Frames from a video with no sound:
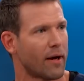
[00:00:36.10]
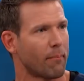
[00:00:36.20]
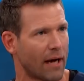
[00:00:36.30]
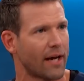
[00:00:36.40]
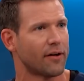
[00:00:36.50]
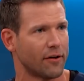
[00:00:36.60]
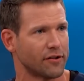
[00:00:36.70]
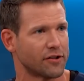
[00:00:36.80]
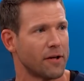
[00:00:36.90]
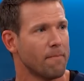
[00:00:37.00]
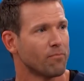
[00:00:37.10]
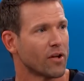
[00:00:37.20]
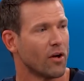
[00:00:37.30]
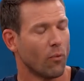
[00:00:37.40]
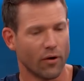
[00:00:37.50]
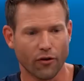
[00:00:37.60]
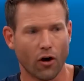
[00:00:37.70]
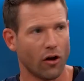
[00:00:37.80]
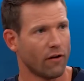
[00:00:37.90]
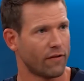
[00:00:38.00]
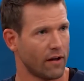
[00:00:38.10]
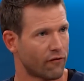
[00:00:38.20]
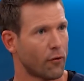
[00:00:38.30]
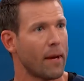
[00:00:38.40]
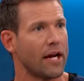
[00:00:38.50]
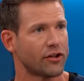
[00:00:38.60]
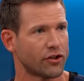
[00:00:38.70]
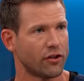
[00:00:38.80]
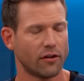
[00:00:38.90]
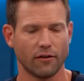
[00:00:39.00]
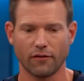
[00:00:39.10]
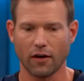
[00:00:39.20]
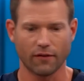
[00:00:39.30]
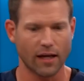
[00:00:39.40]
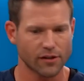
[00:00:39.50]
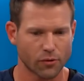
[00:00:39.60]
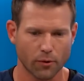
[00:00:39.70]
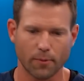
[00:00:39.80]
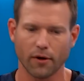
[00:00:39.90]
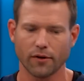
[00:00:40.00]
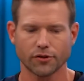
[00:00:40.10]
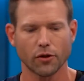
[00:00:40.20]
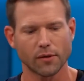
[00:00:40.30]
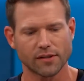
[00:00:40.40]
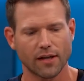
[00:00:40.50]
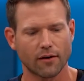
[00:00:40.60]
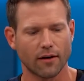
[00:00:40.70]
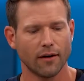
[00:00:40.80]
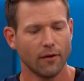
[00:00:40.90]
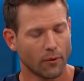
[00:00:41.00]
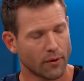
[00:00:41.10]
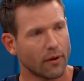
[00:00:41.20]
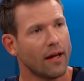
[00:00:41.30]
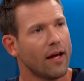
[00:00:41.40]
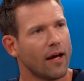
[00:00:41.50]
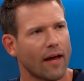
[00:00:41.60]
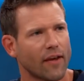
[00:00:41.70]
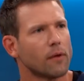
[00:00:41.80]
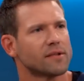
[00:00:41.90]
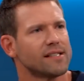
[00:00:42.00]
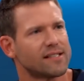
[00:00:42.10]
ring binders with all of the information of, of guests who are appearing on the show, et cetera. Well, I think it was in